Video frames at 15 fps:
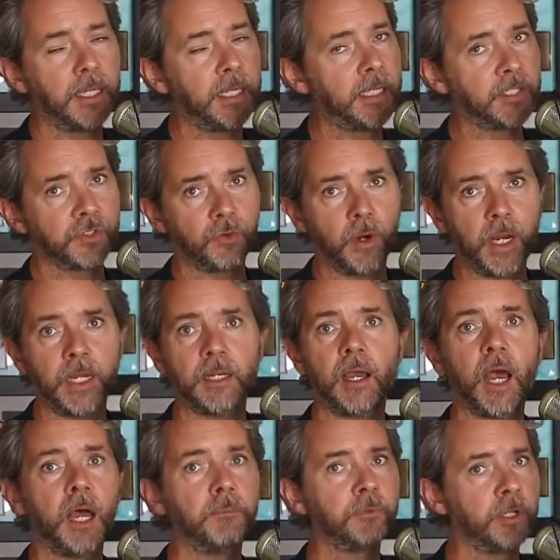It's great.
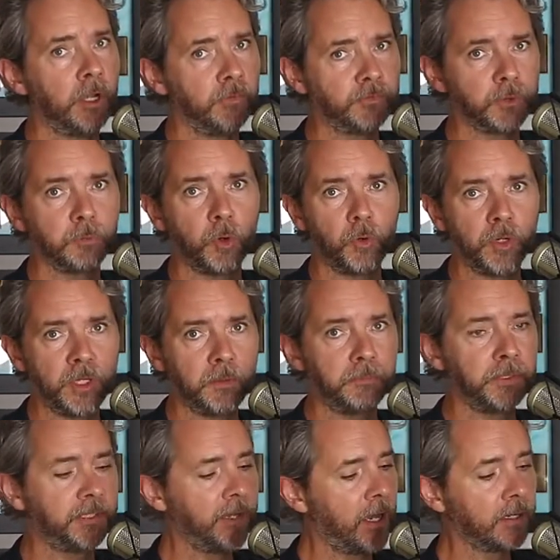I'm comfortable with it,
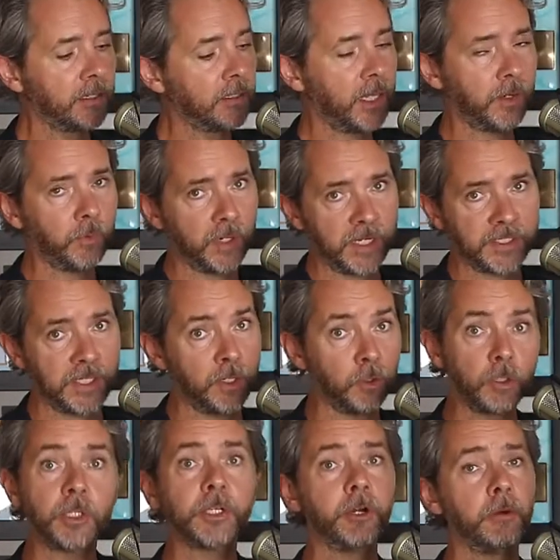but not unlike what I said
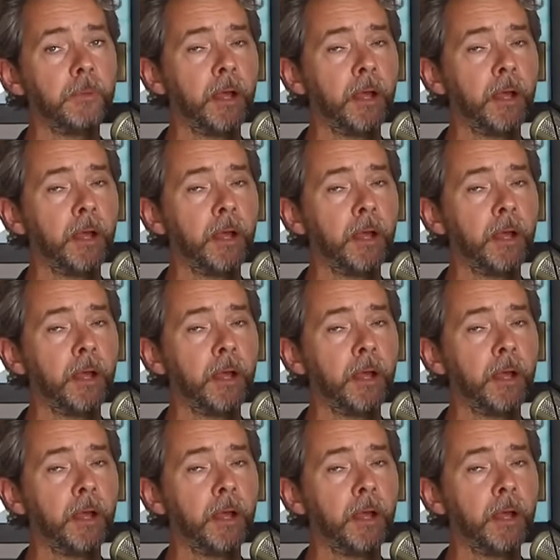earlier